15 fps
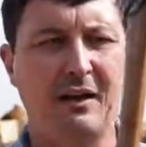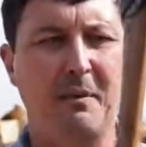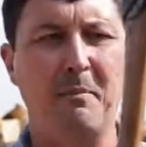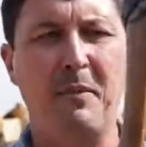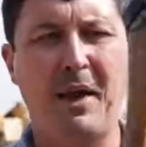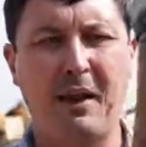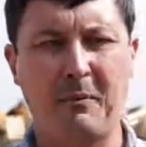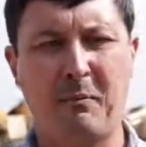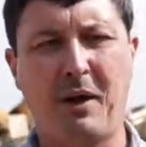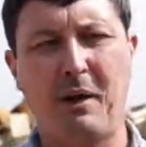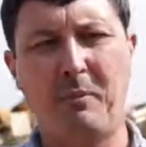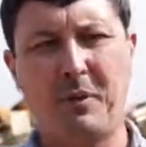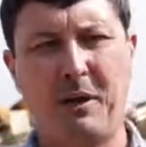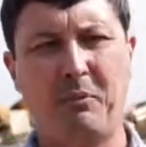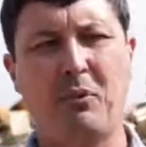made
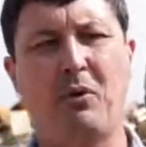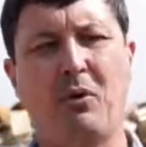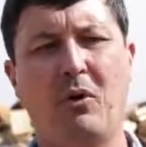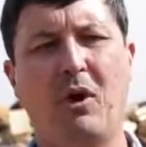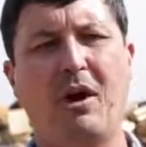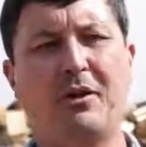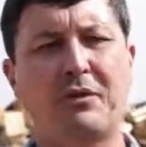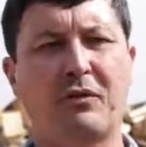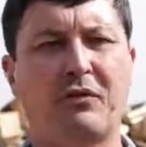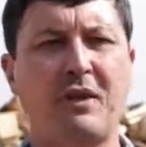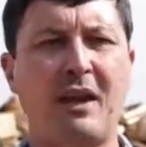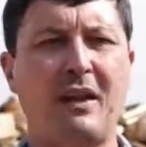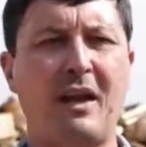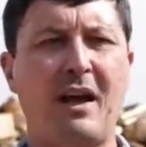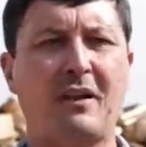by people who
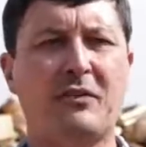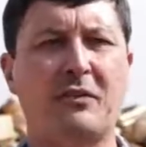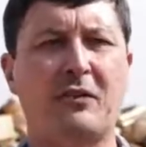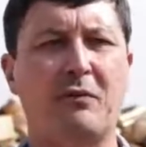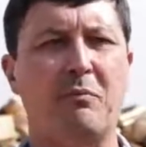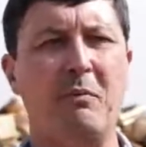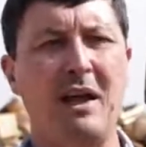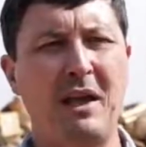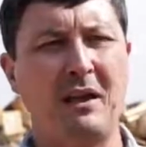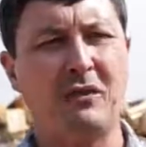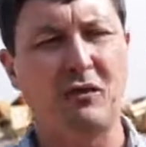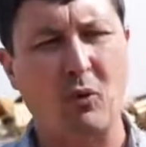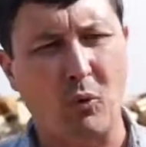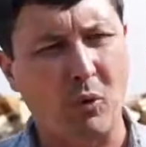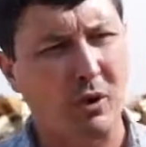understand axes,
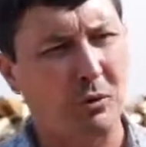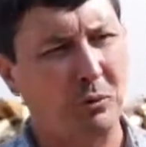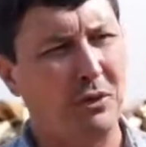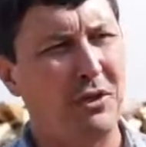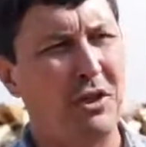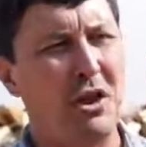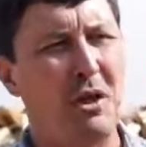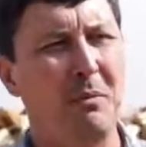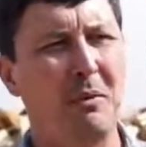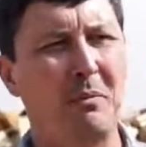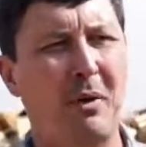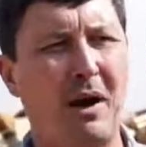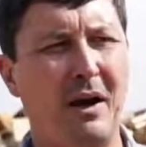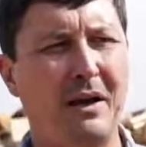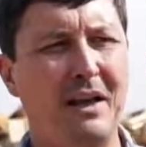made to work with the human
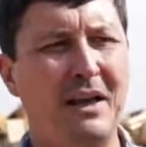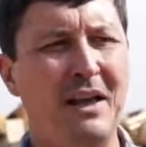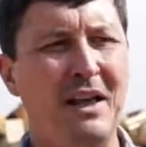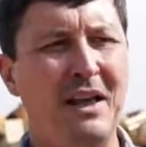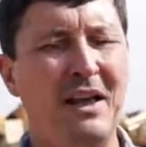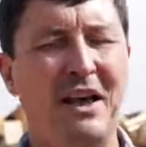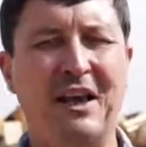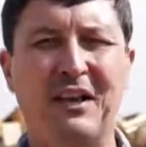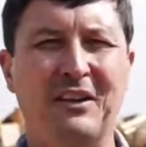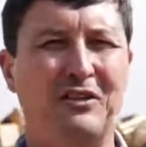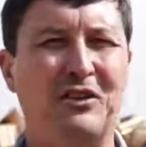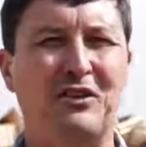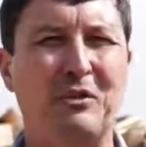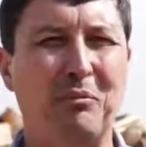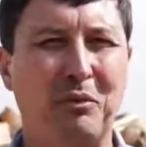body, and
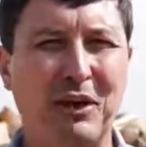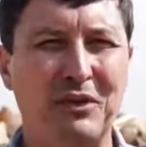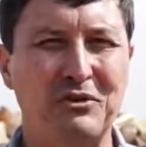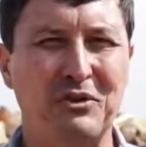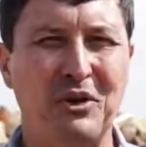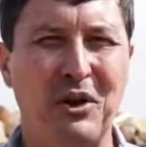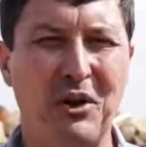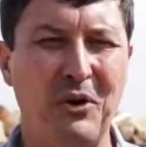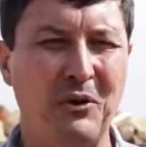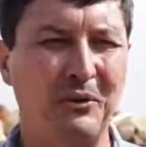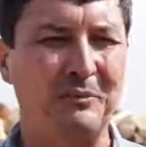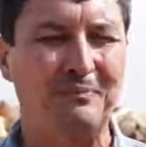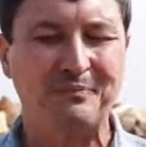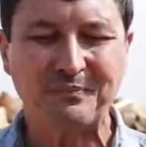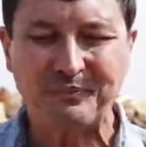it's just a pleasure to
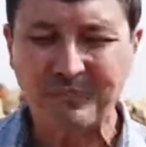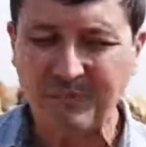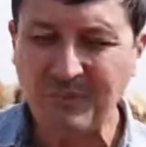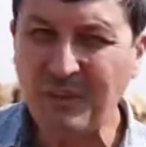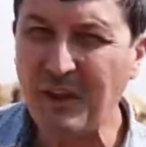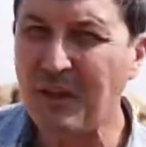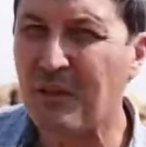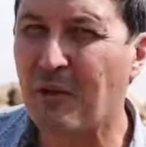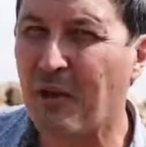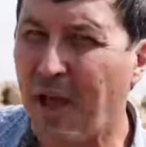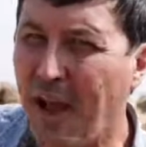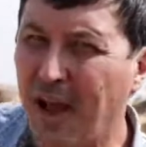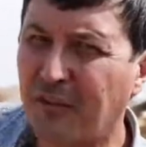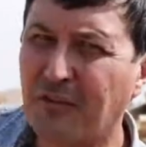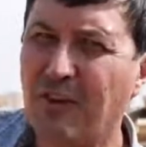own. The
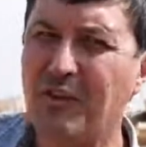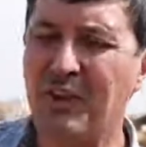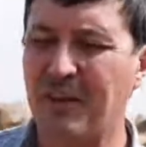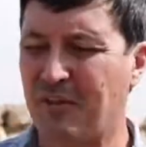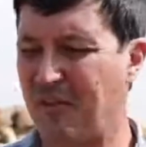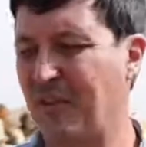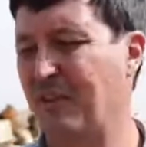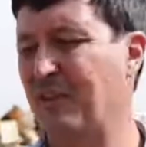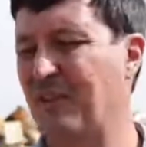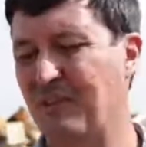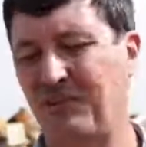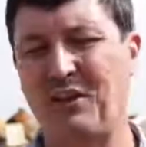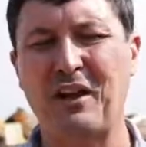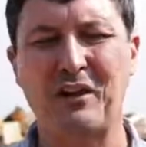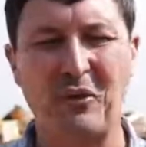axe, I think that the
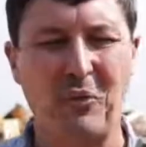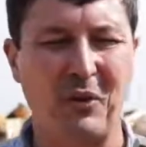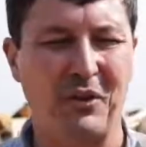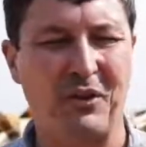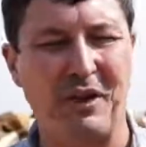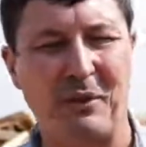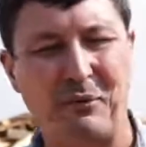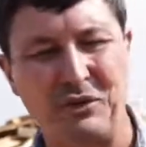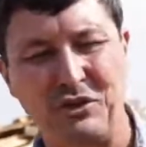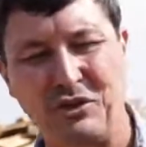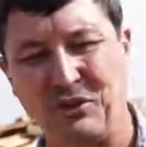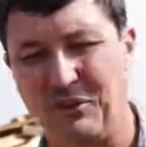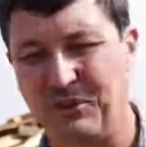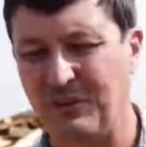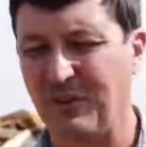second one that I would
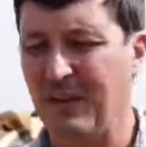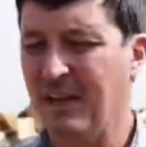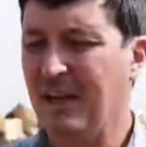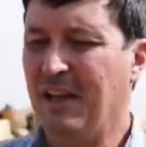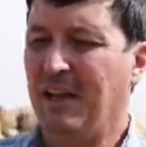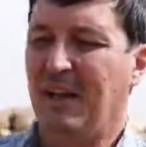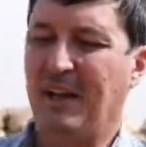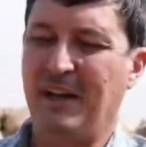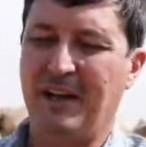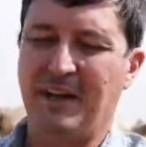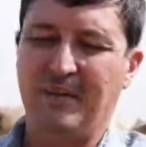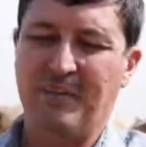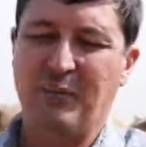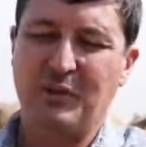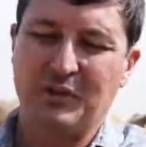choose,
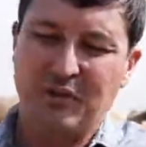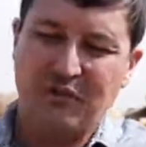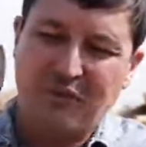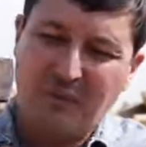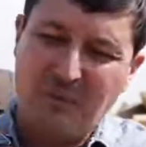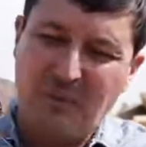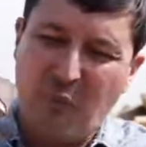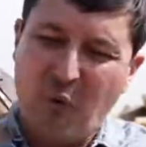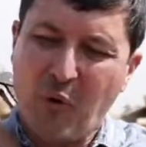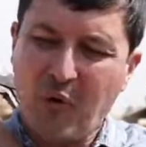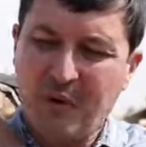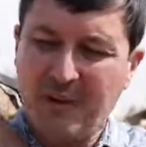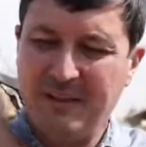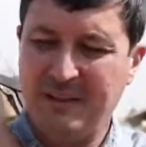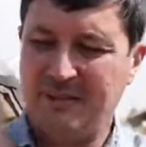which is
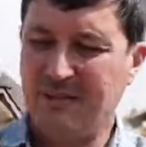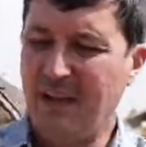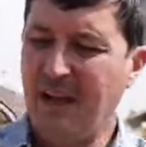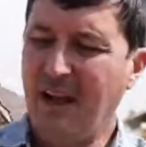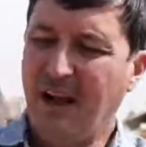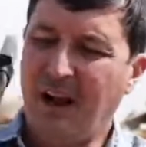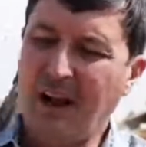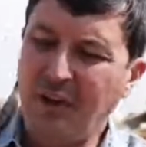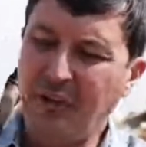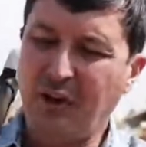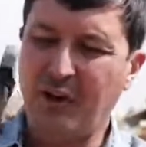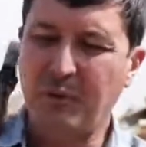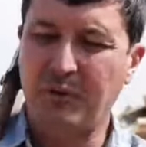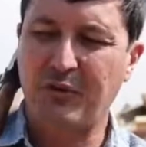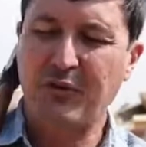more, I
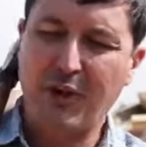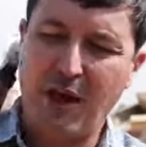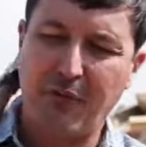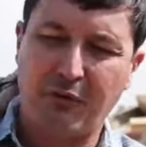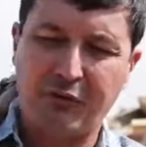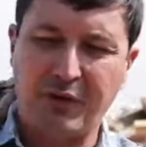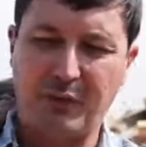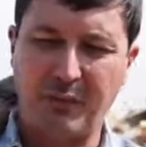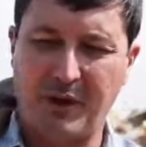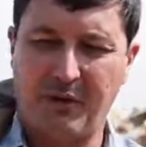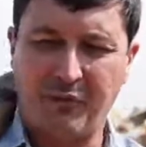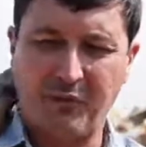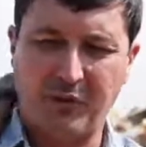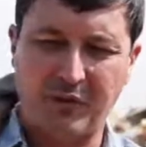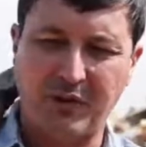thought it was a novelty when I
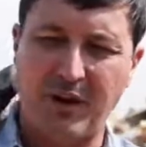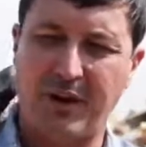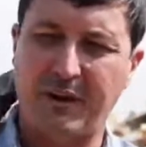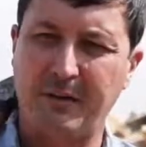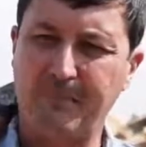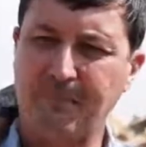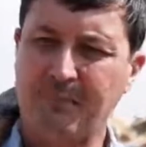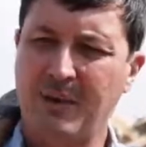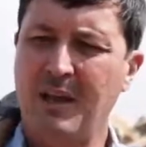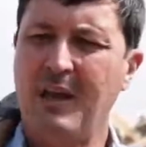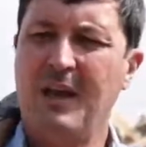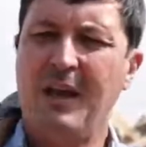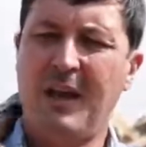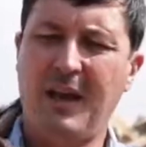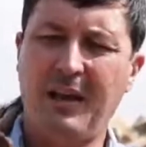first got it.
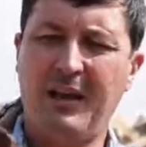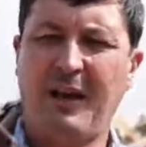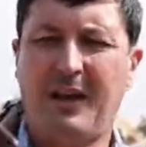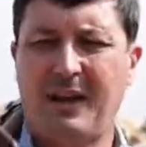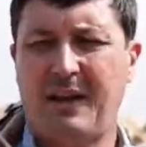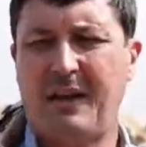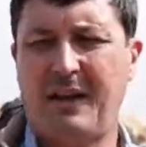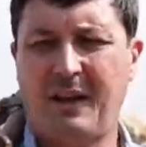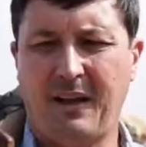And I